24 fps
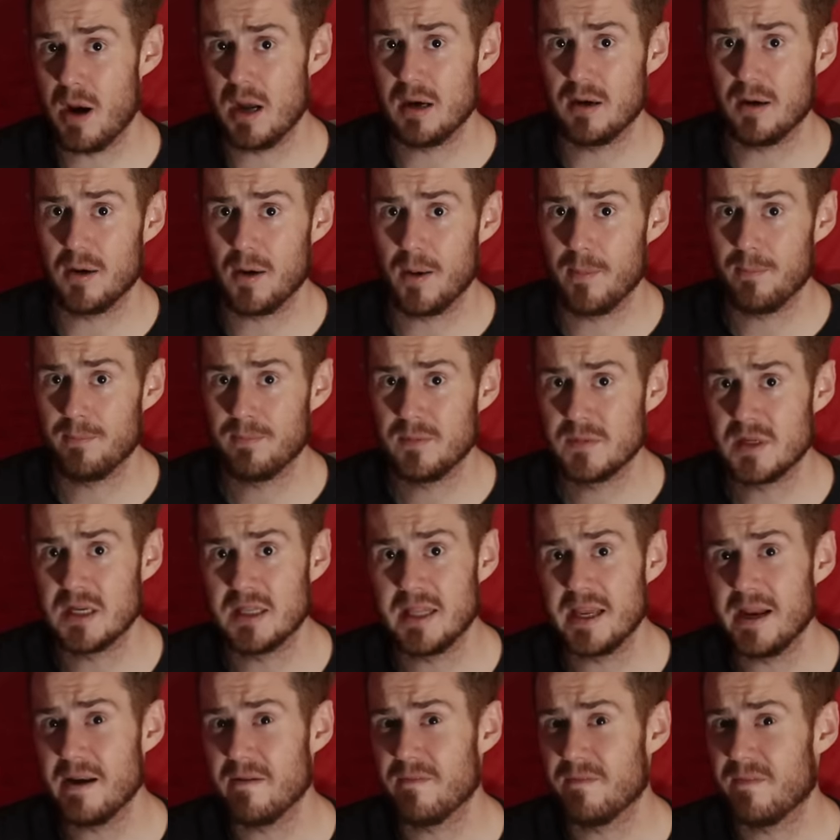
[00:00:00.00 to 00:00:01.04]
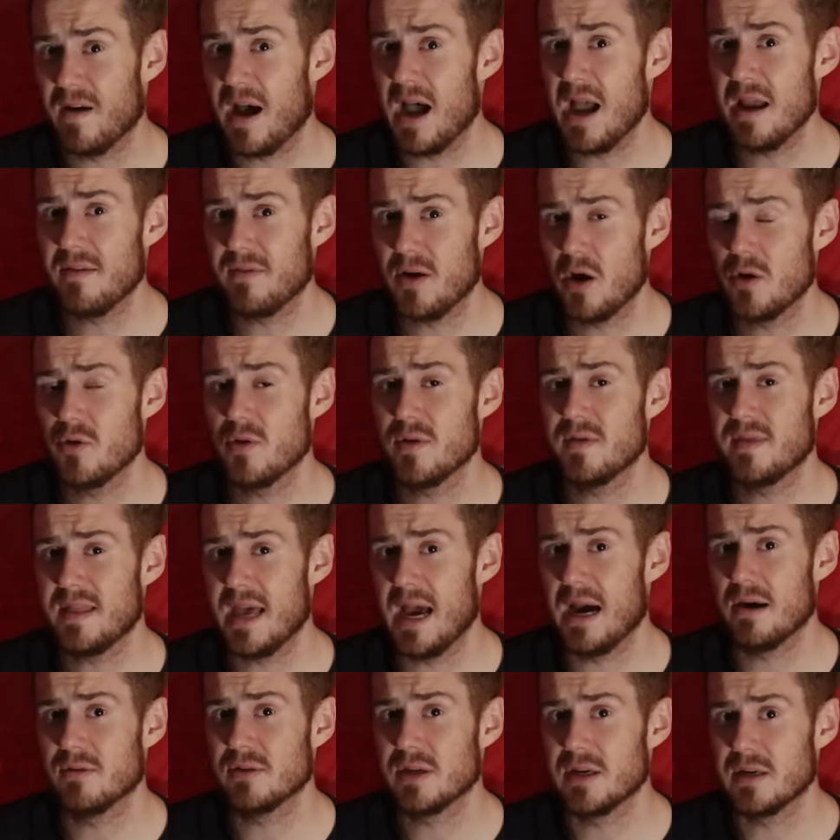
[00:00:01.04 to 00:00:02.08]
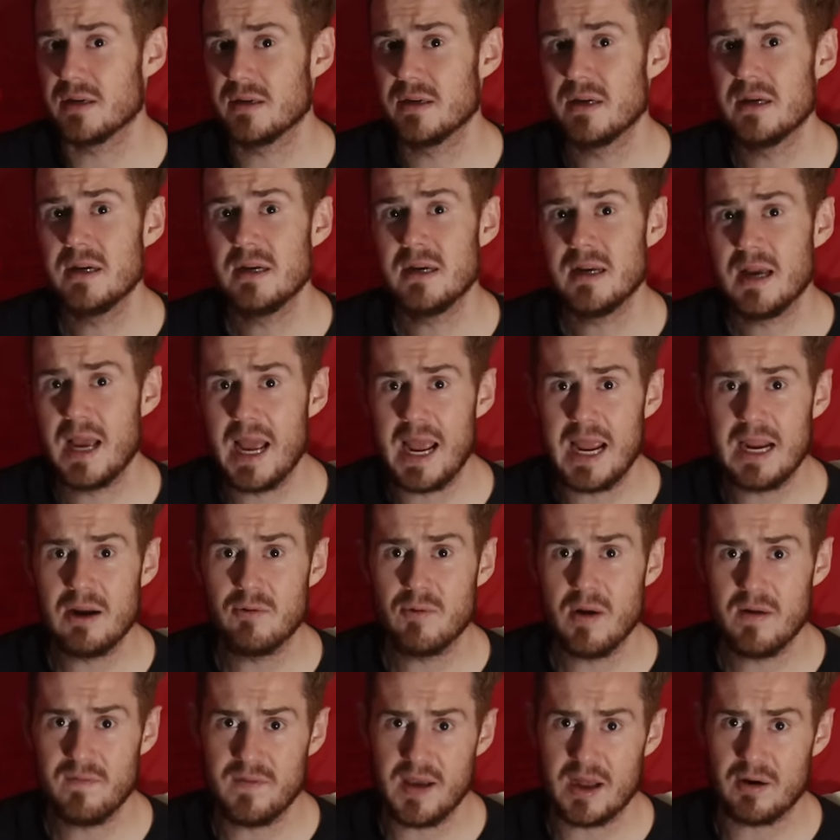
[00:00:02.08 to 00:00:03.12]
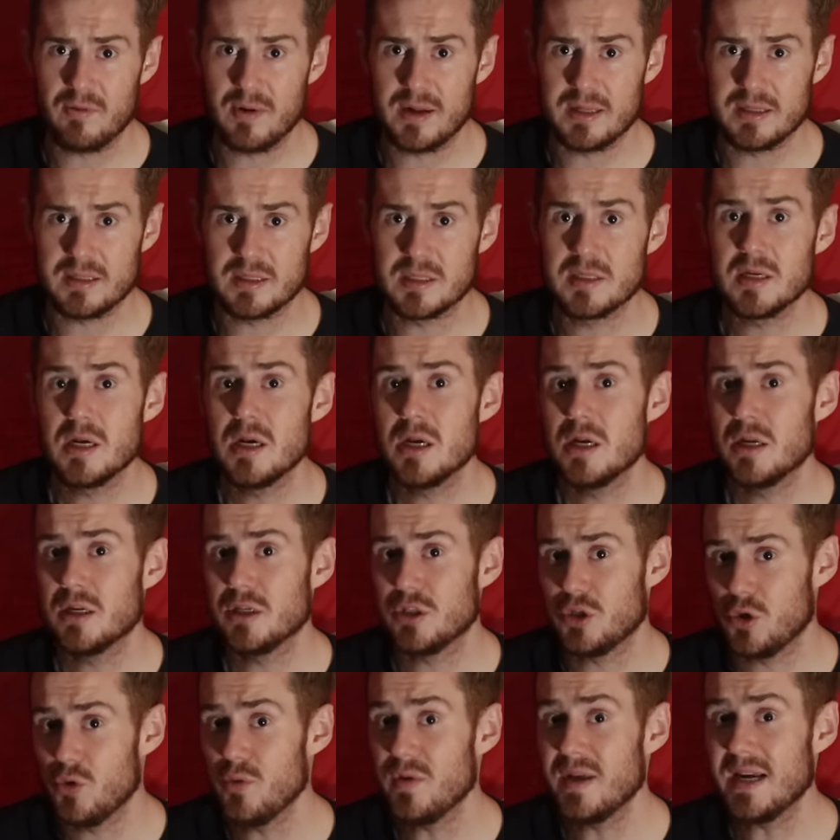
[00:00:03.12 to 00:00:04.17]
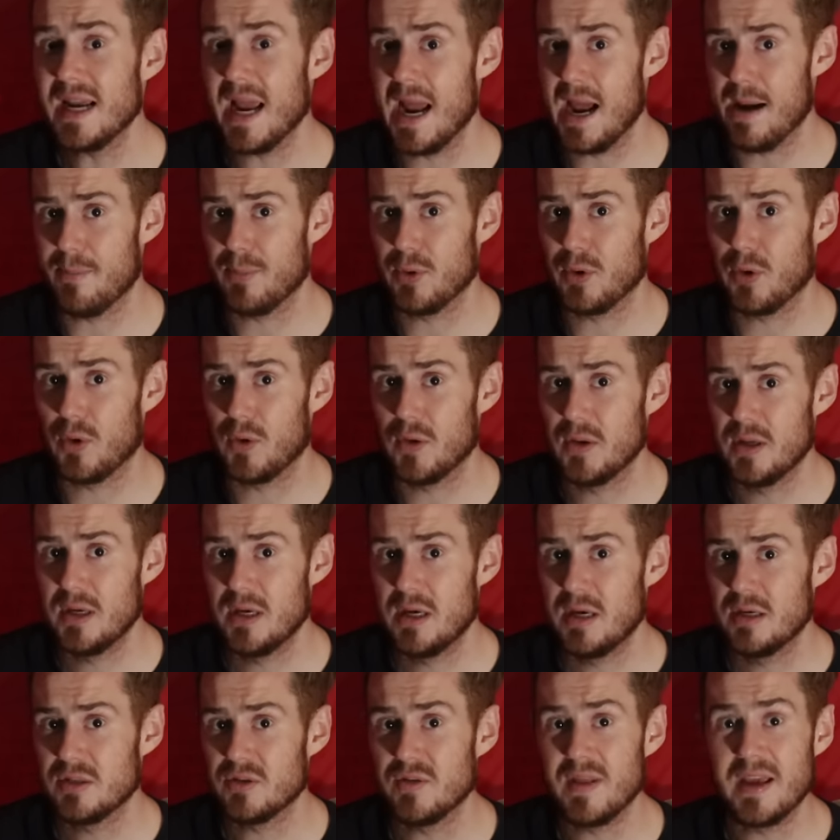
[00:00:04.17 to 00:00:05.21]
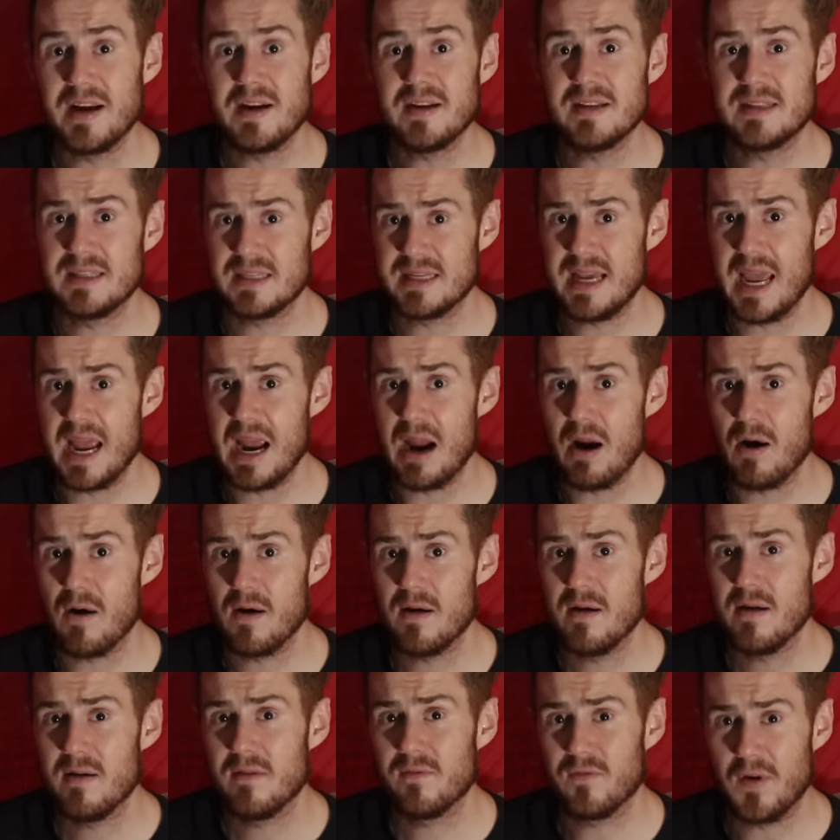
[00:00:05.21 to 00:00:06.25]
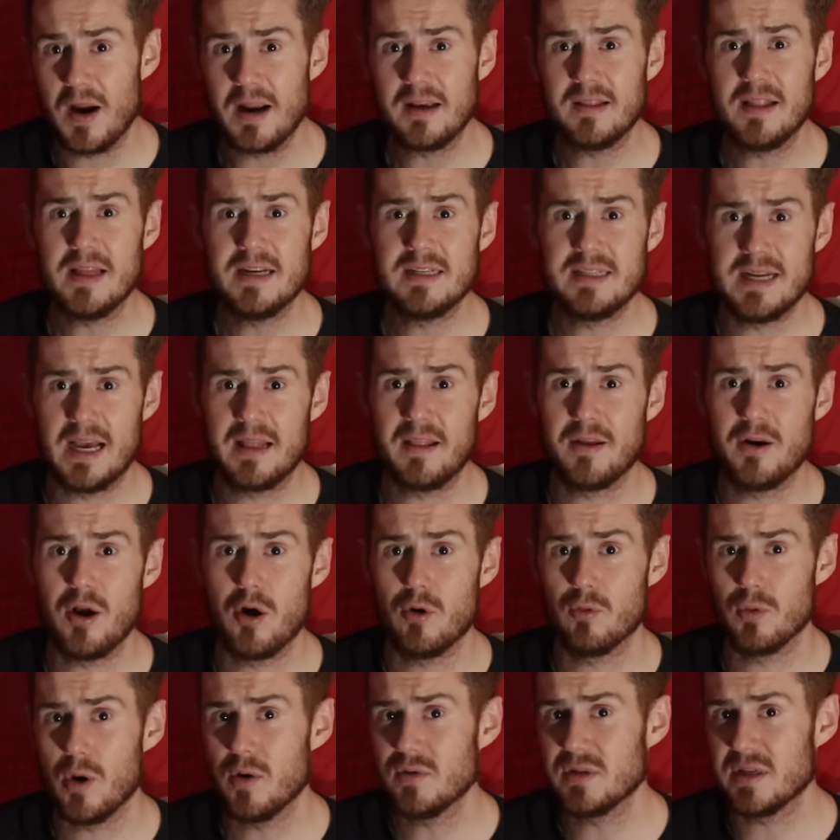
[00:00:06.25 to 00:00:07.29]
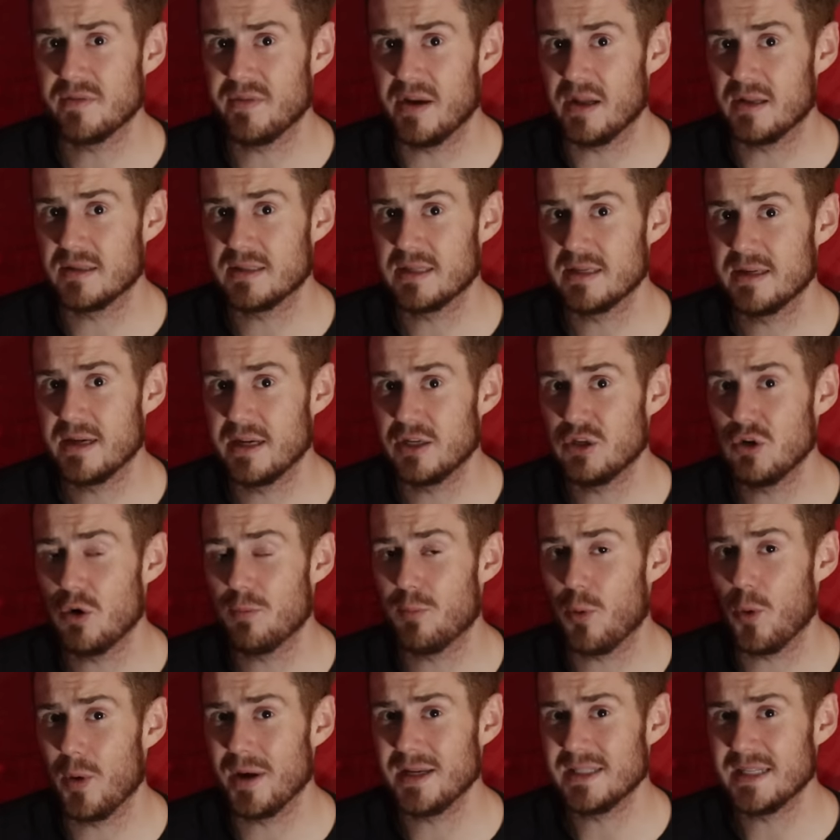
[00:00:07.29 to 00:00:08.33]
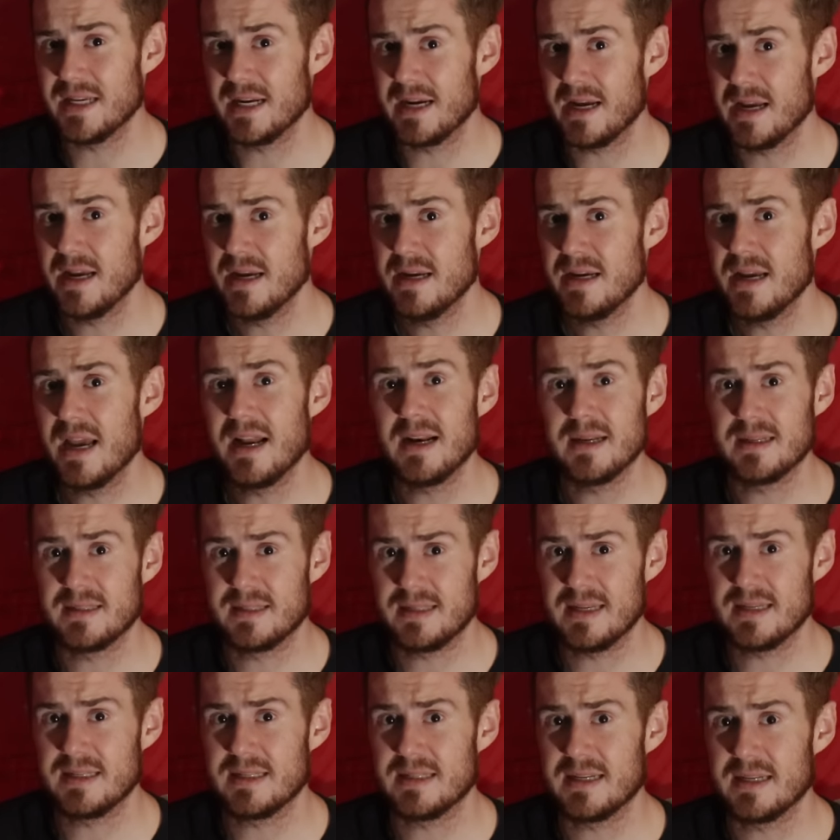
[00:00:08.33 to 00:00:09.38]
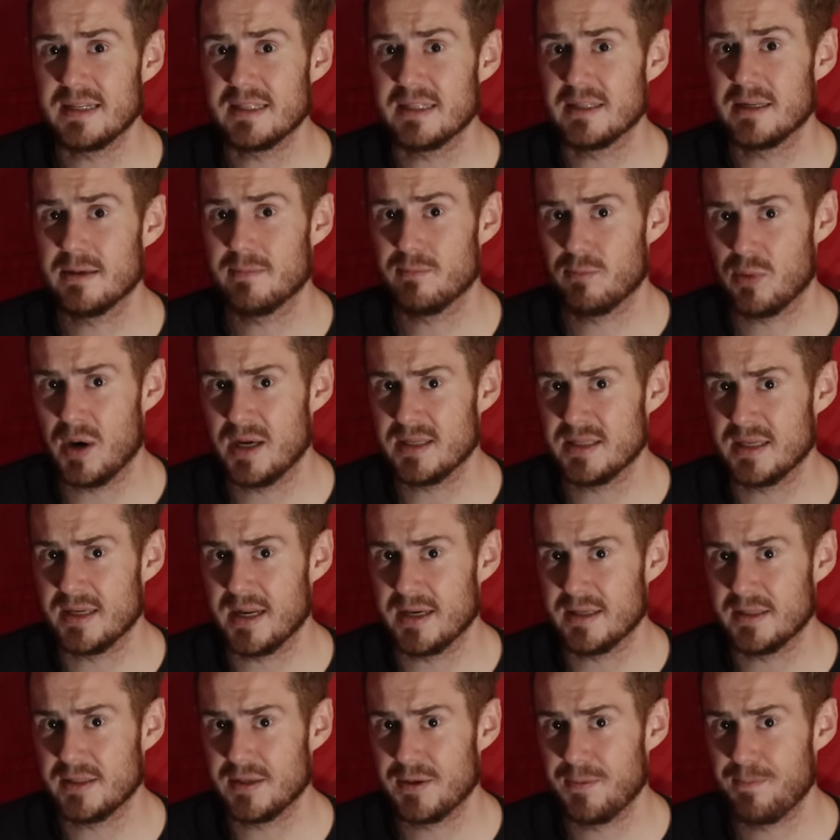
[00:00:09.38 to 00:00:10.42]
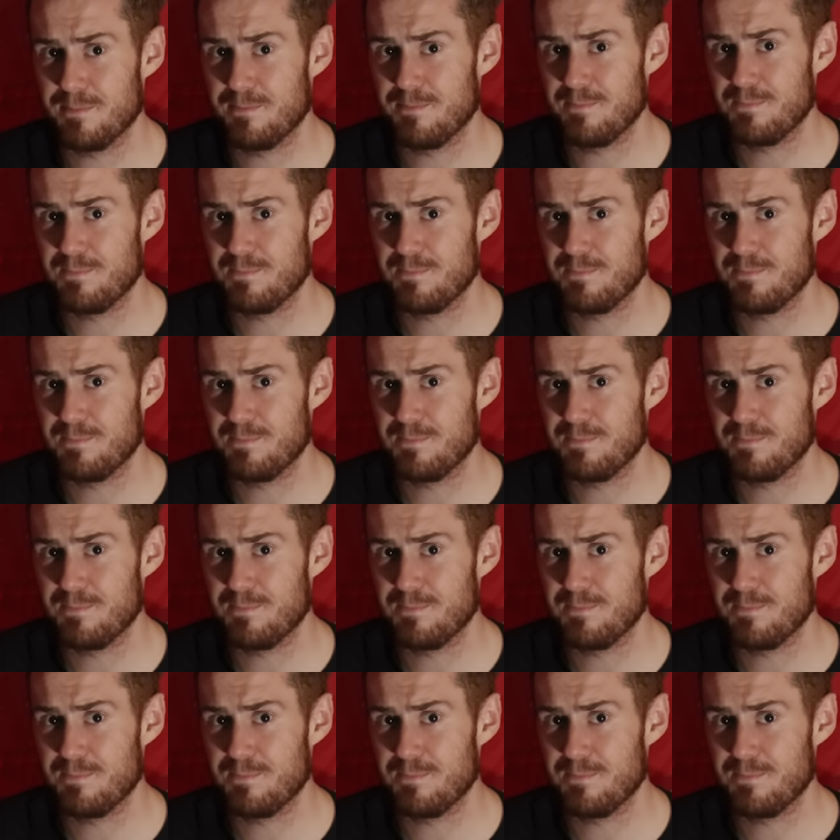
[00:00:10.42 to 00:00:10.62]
Butler to lead 500,000 angry veterans to the Capitol so they could scare Franklin Delano Roosevelt into appointing an assistant president.